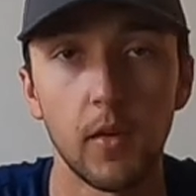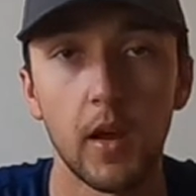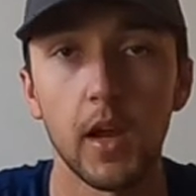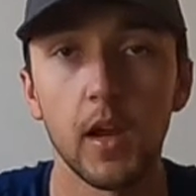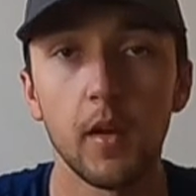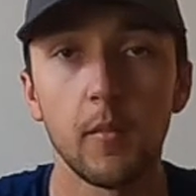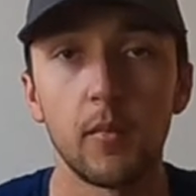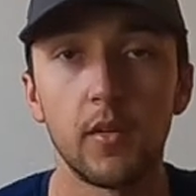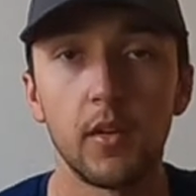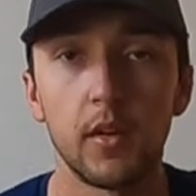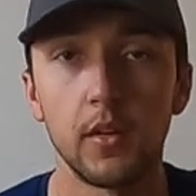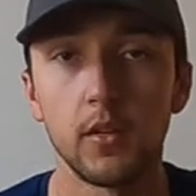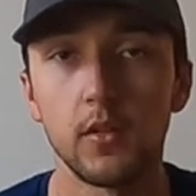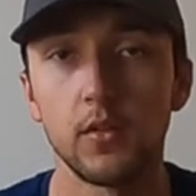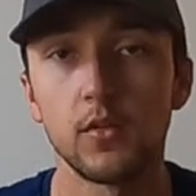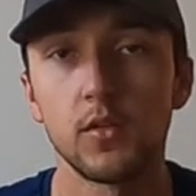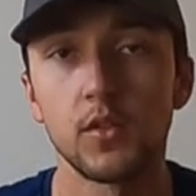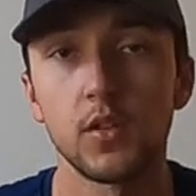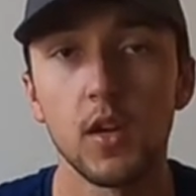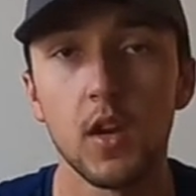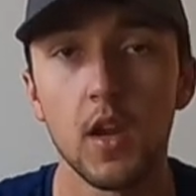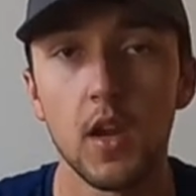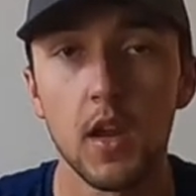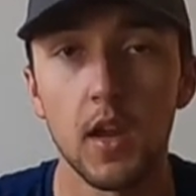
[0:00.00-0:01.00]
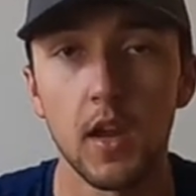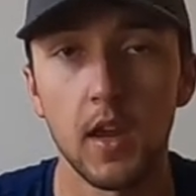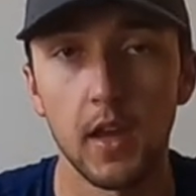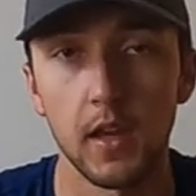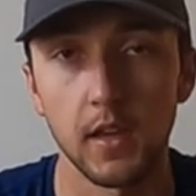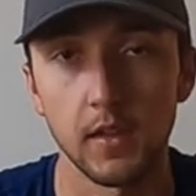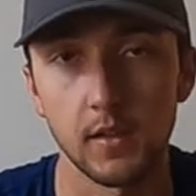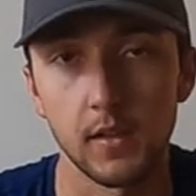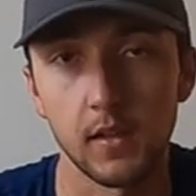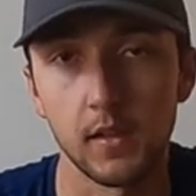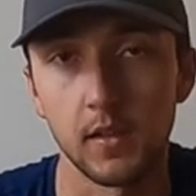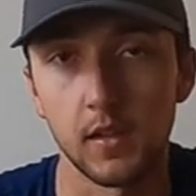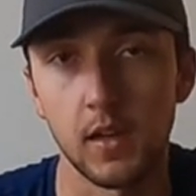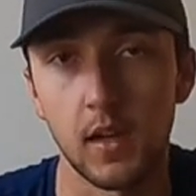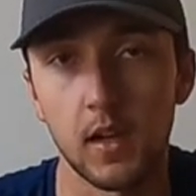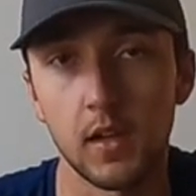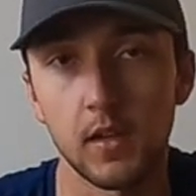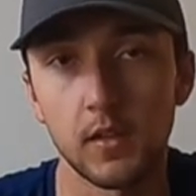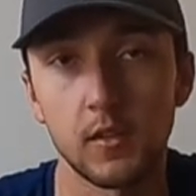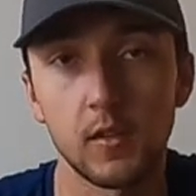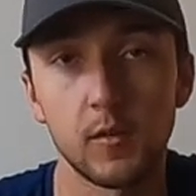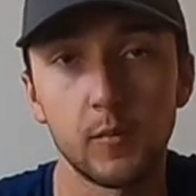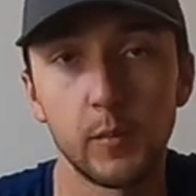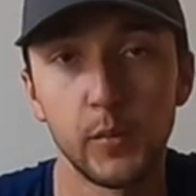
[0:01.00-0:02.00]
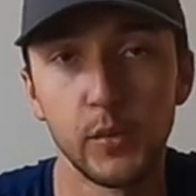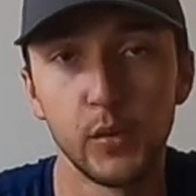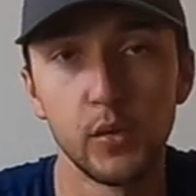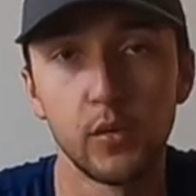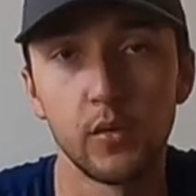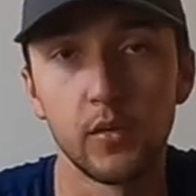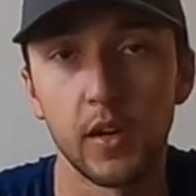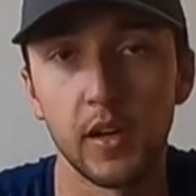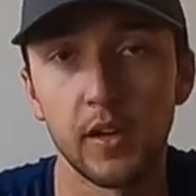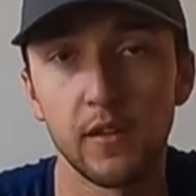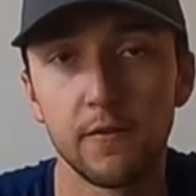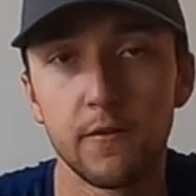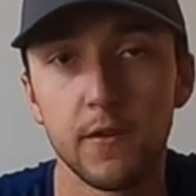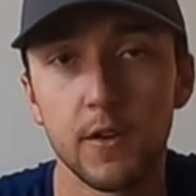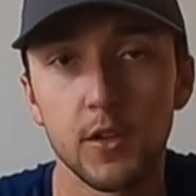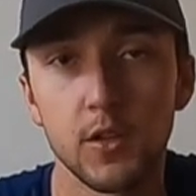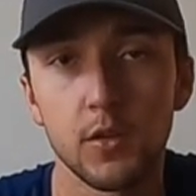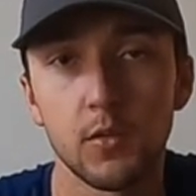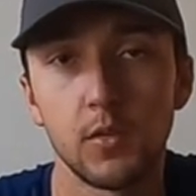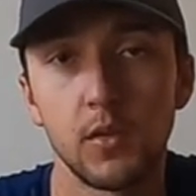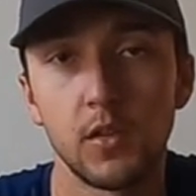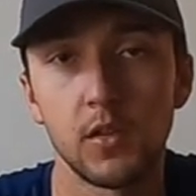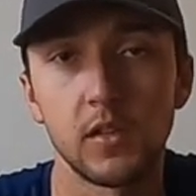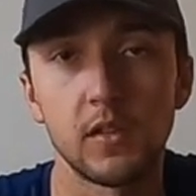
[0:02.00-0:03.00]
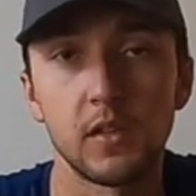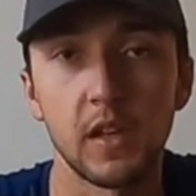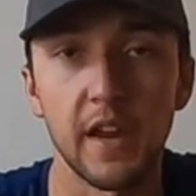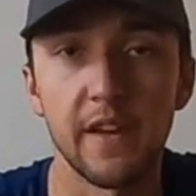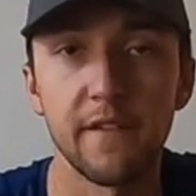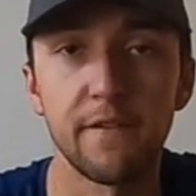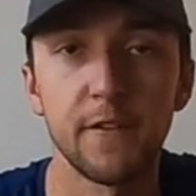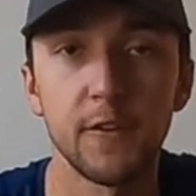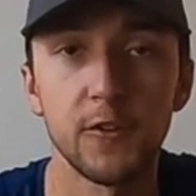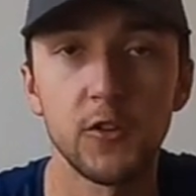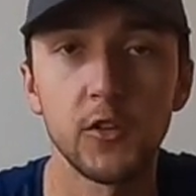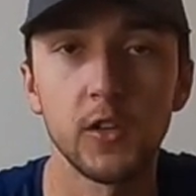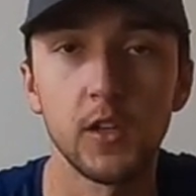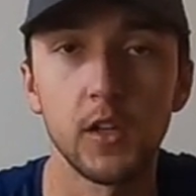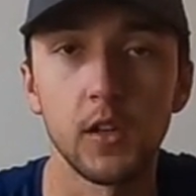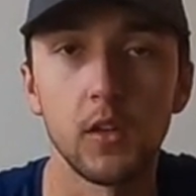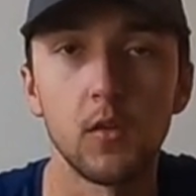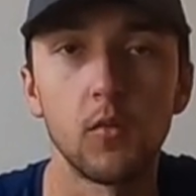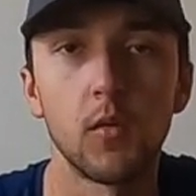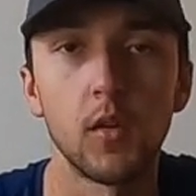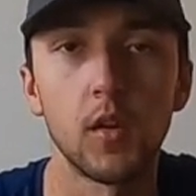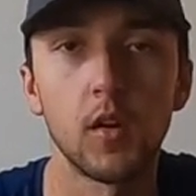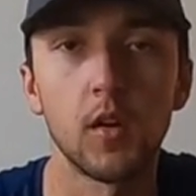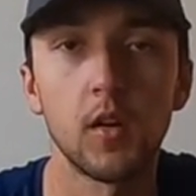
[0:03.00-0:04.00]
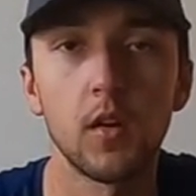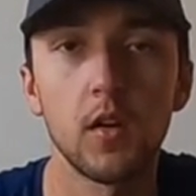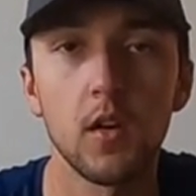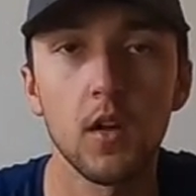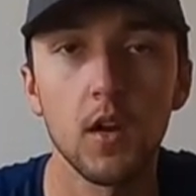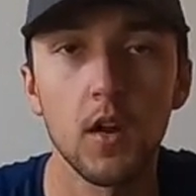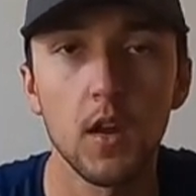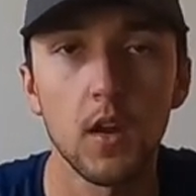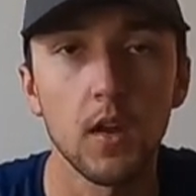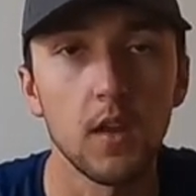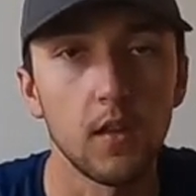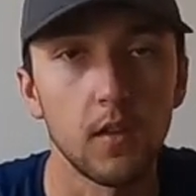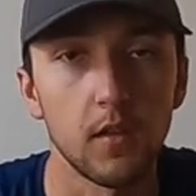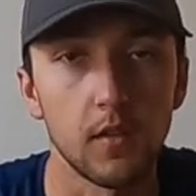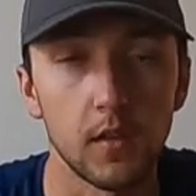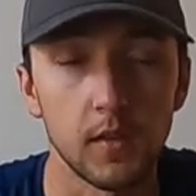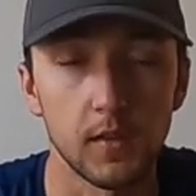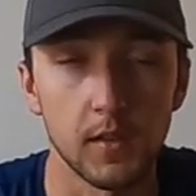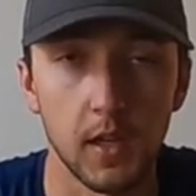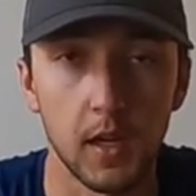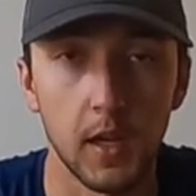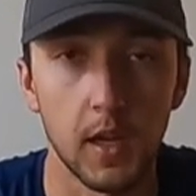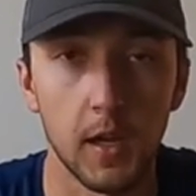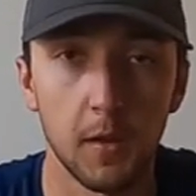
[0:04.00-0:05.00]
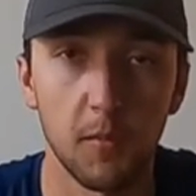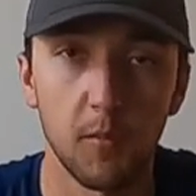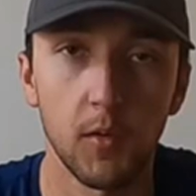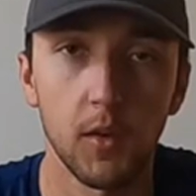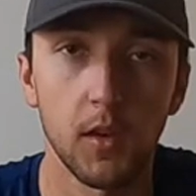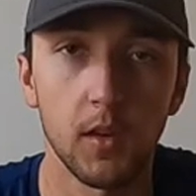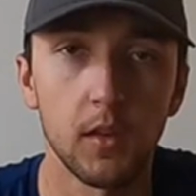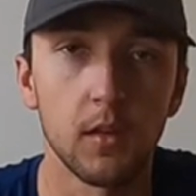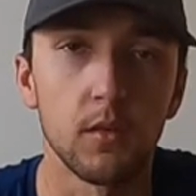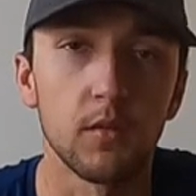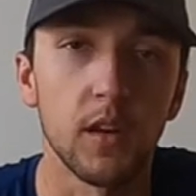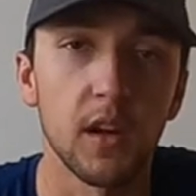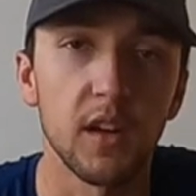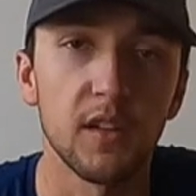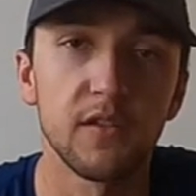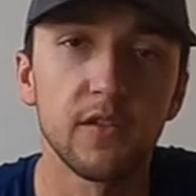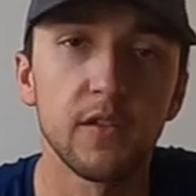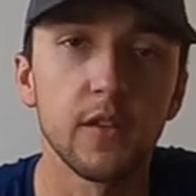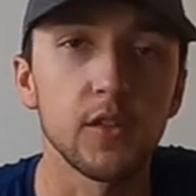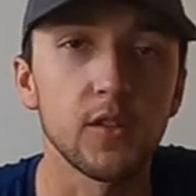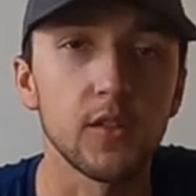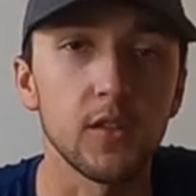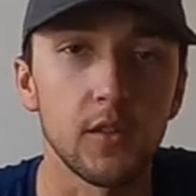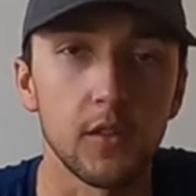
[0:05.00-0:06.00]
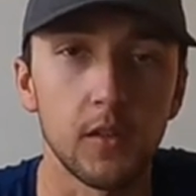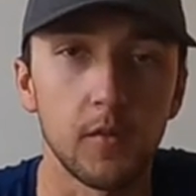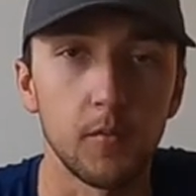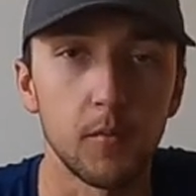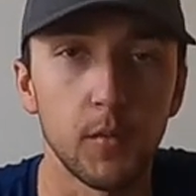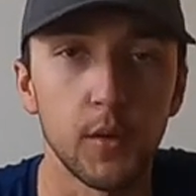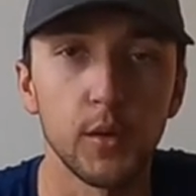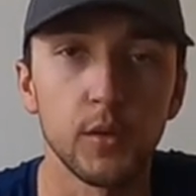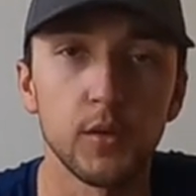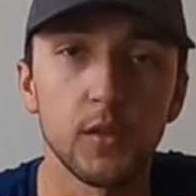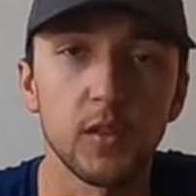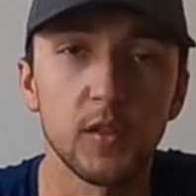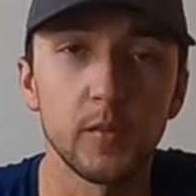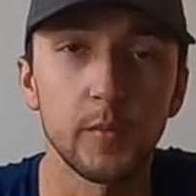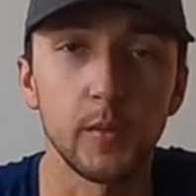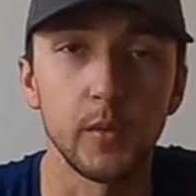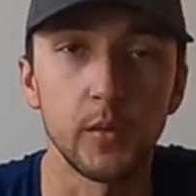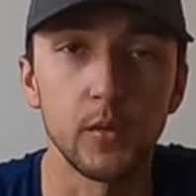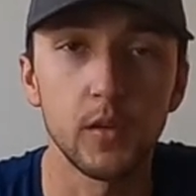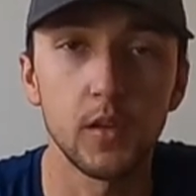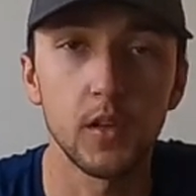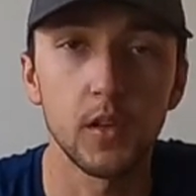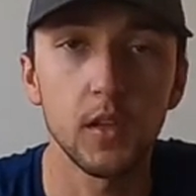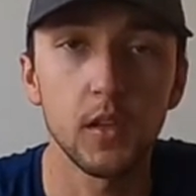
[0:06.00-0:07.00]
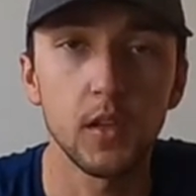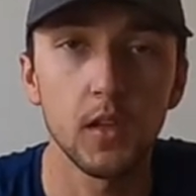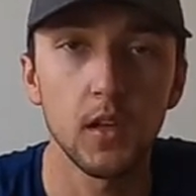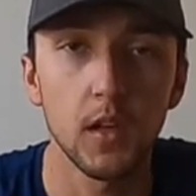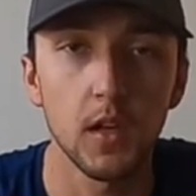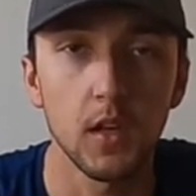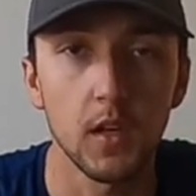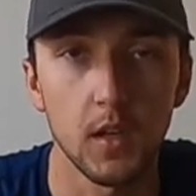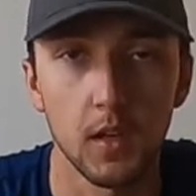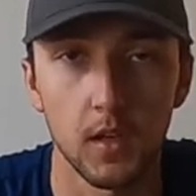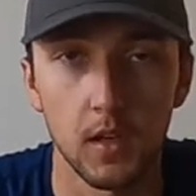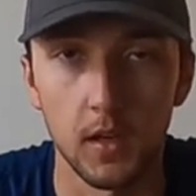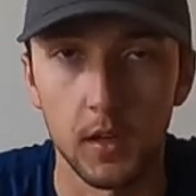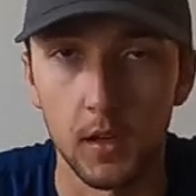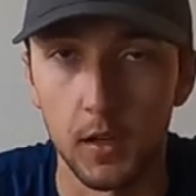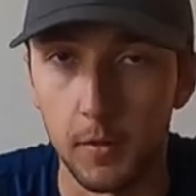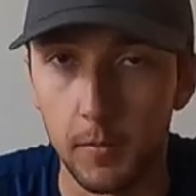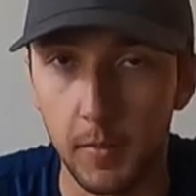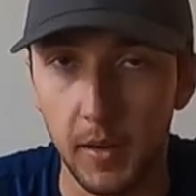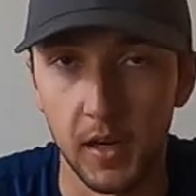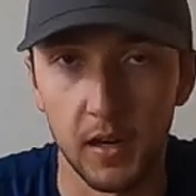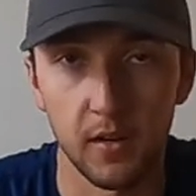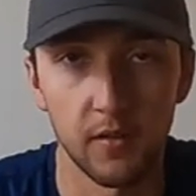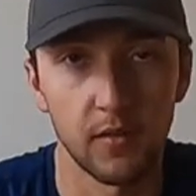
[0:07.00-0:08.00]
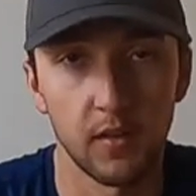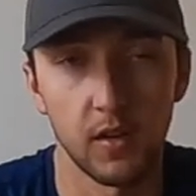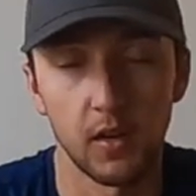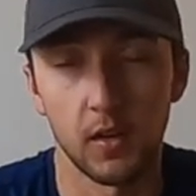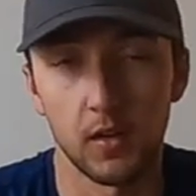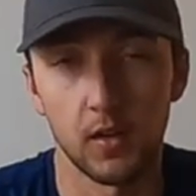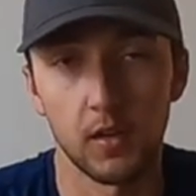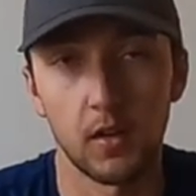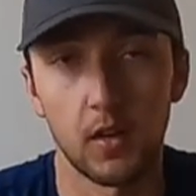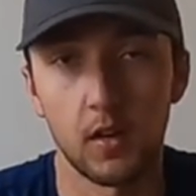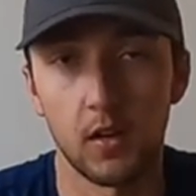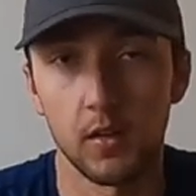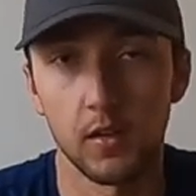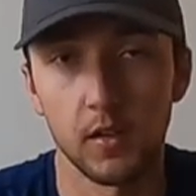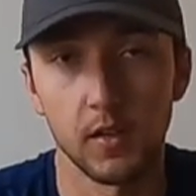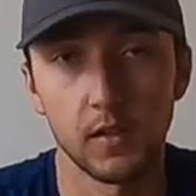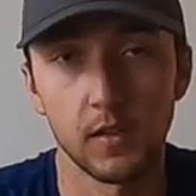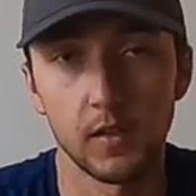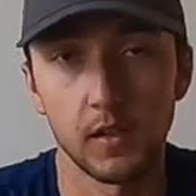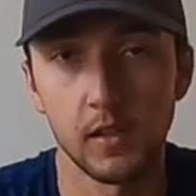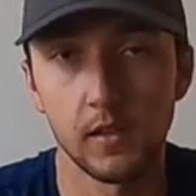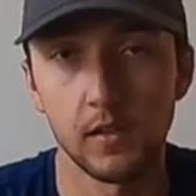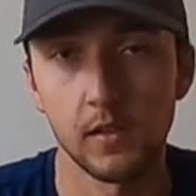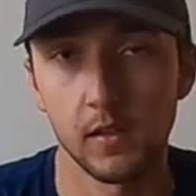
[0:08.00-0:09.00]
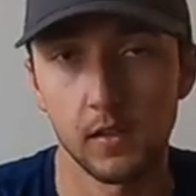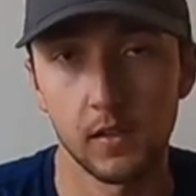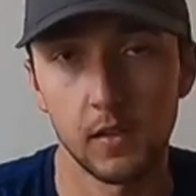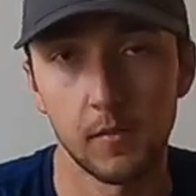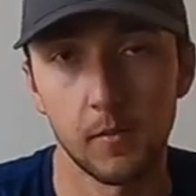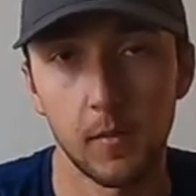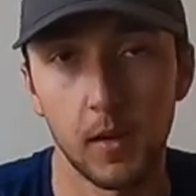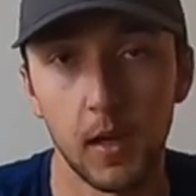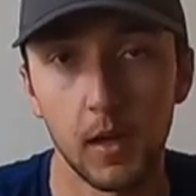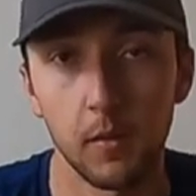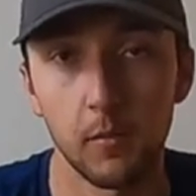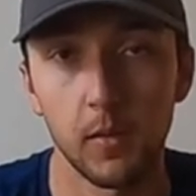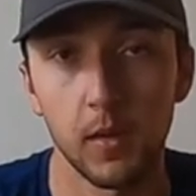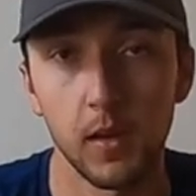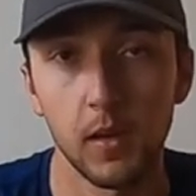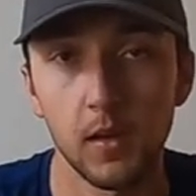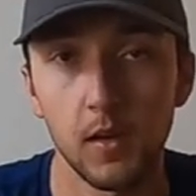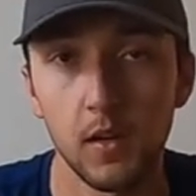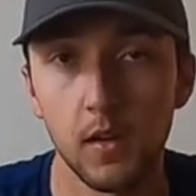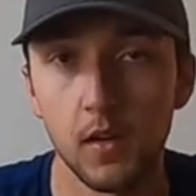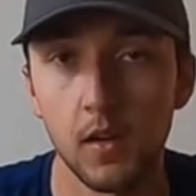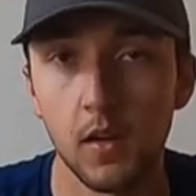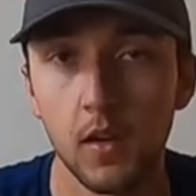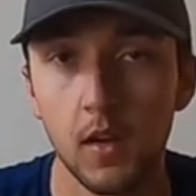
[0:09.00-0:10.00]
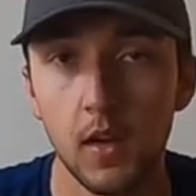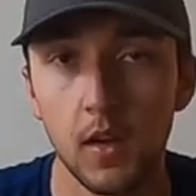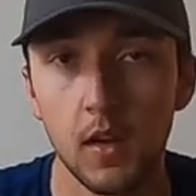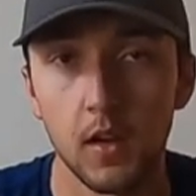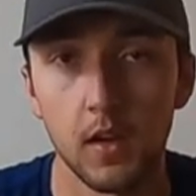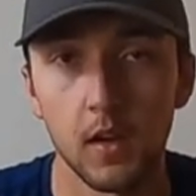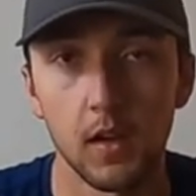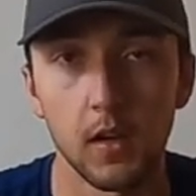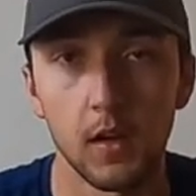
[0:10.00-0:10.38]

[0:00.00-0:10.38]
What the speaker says: my approach as to not spook redfish when you're sight fishing in the winter, the time when the redfish are the most spooky out of all the seasons in my opinion.